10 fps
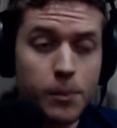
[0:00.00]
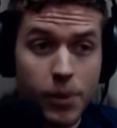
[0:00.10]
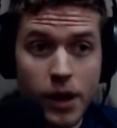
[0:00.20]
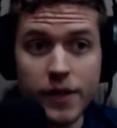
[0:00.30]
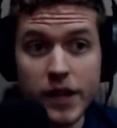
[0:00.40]

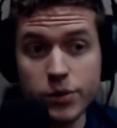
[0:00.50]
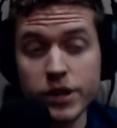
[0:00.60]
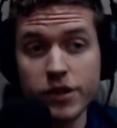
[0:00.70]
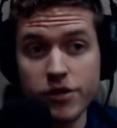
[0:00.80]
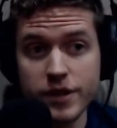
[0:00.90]
But that's
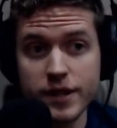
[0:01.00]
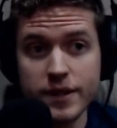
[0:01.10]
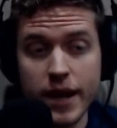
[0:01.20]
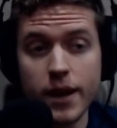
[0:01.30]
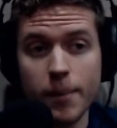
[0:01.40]
what Christy
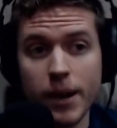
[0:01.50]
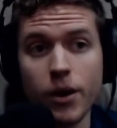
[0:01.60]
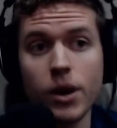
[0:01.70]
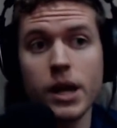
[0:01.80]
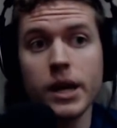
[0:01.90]
said
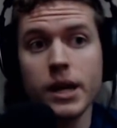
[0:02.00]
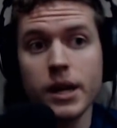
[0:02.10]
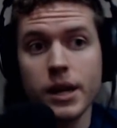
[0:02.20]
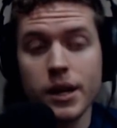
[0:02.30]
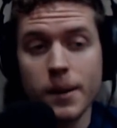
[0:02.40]
about
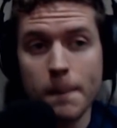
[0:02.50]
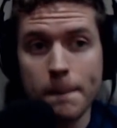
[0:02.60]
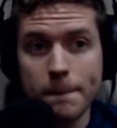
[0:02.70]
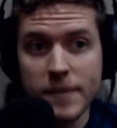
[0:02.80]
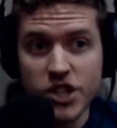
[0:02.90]

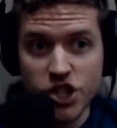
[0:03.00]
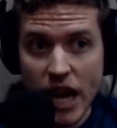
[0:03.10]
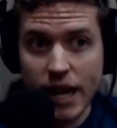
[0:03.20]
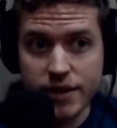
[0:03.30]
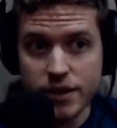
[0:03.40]

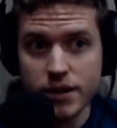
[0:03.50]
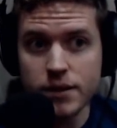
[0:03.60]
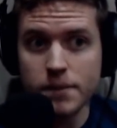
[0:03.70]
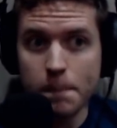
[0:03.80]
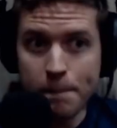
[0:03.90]
Jackson
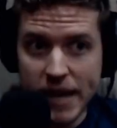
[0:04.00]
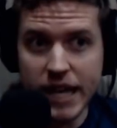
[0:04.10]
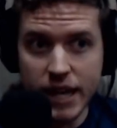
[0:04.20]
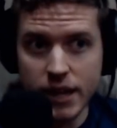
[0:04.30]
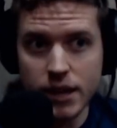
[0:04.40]

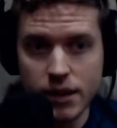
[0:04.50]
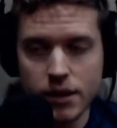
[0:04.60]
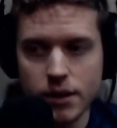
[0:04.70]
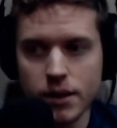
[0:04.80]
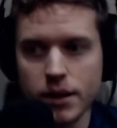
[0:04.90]
Mickey.
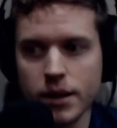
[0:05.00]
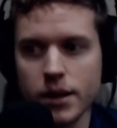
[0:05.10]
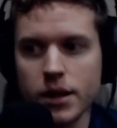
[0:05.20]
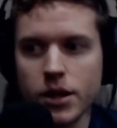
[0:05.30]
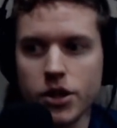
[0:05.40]

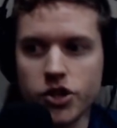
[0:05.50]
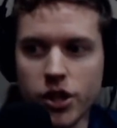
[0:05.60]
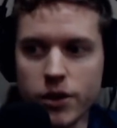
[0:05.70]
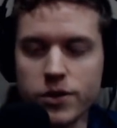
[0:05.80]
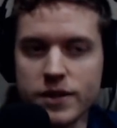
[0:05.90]

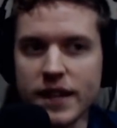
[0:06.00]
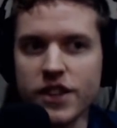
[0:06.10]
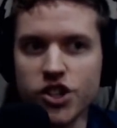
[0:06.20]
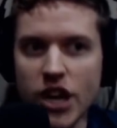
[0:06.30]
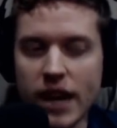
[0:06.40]
She also said
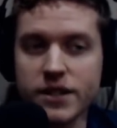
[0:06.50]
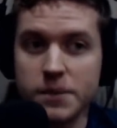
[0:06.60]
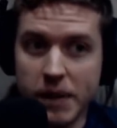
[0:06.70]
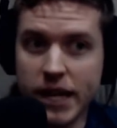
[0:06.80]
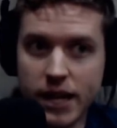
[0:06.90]
that
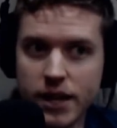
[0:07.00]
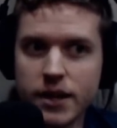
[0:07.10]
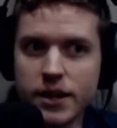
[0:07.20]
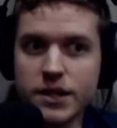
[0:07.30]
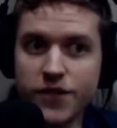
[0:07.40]
Jackson
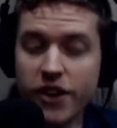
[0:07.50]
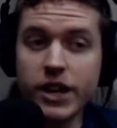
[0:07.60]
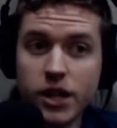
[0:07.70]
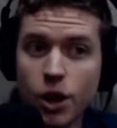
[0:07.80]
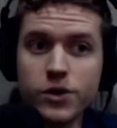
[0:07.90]
Mickey is
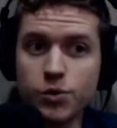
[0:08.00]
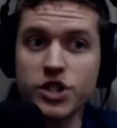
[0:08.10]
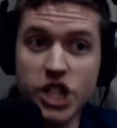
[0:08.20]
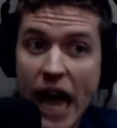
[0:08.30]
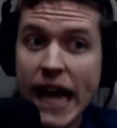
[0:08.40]
very close
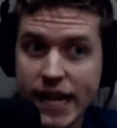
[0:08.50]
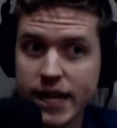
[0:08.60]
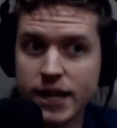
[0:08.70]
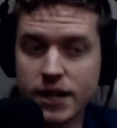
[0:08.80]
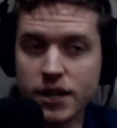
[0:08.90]
with
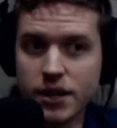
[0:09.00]
Jack.